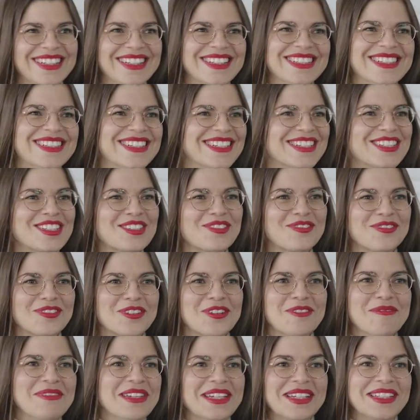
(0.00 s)
It's just,
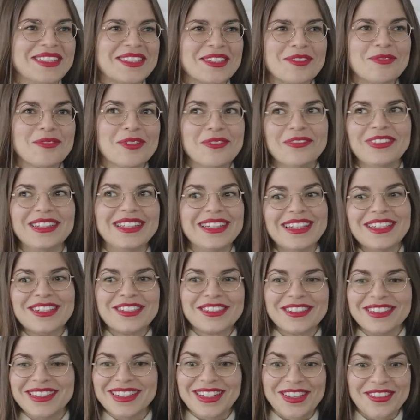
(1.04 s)
for me, it's a
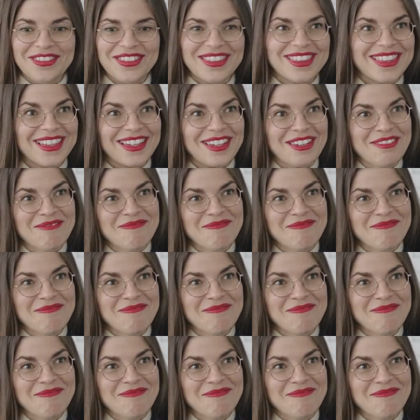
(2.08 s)
revelation every time.